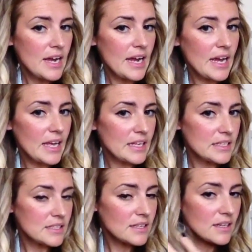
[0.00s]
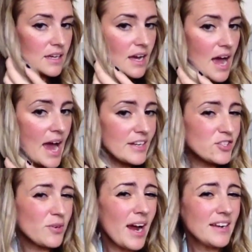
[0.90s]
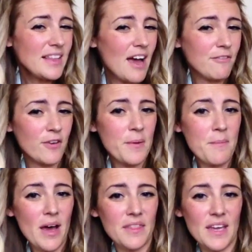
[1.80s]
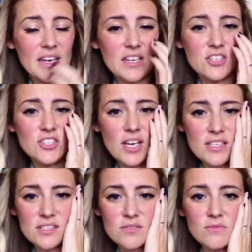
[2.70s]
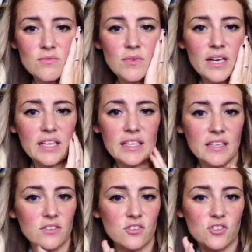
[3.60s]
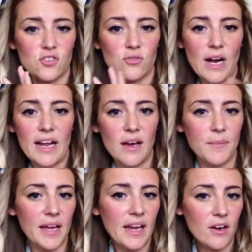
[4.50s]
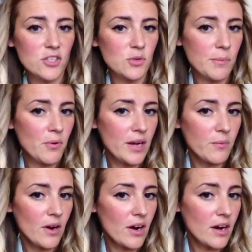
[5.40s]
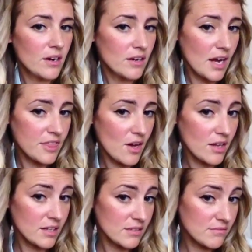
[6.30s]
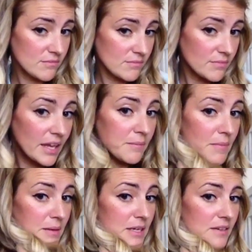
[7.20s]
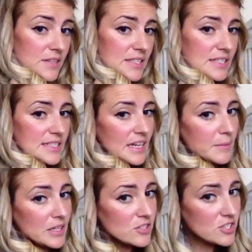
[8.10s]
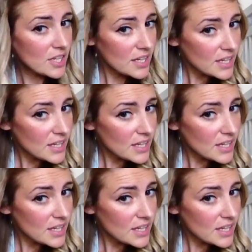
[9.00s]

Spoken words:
And I tried that for a month, and it just really dried out my hair to a point where I thought it like maybe even did damage.